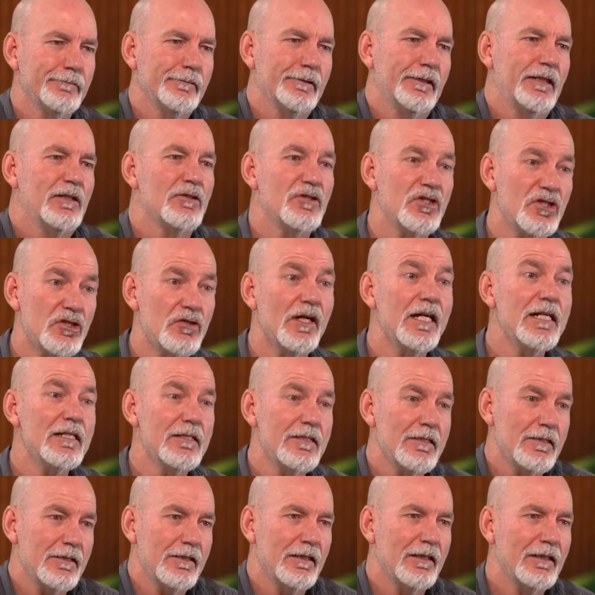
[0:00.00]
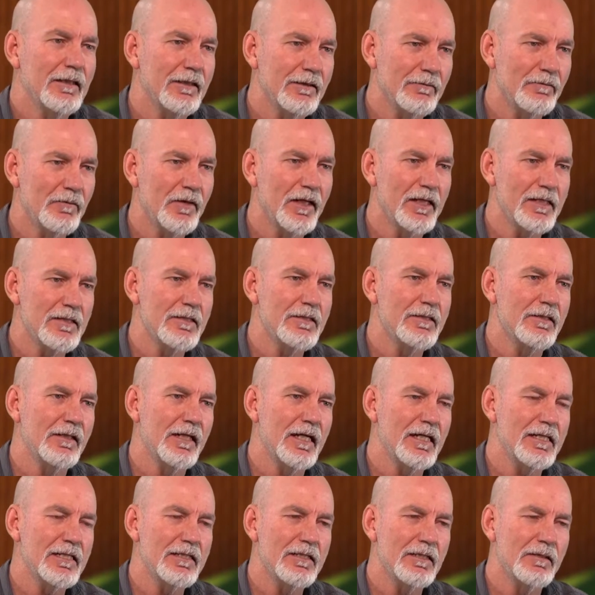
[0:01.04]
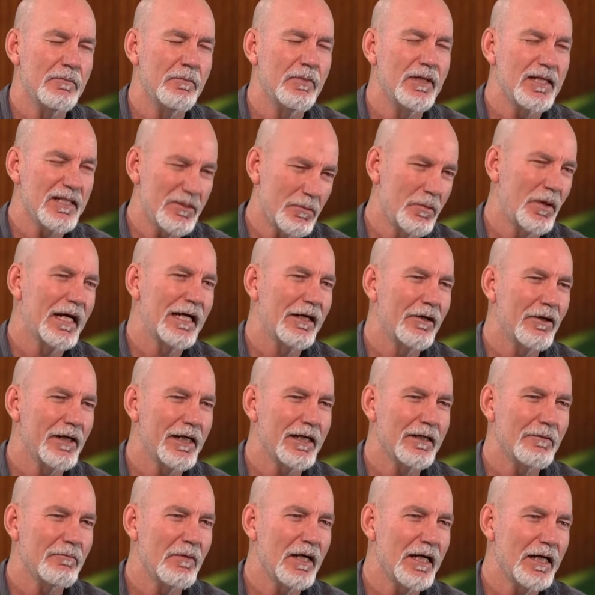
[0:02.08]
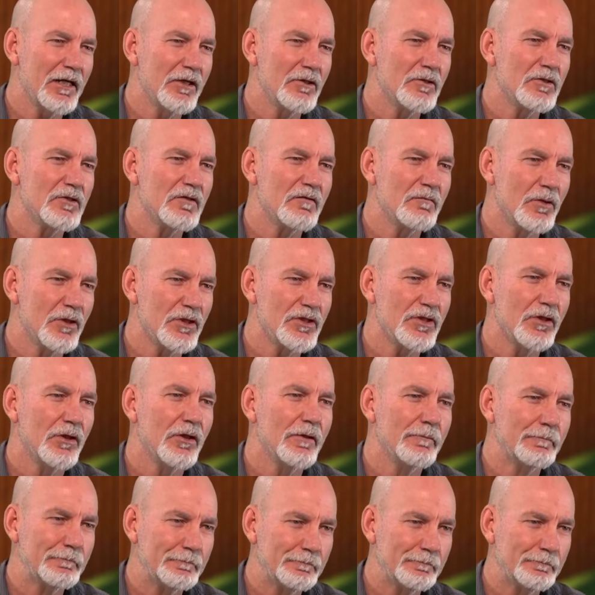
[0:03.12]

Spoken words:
constraints, that's the best way I can make use of my time.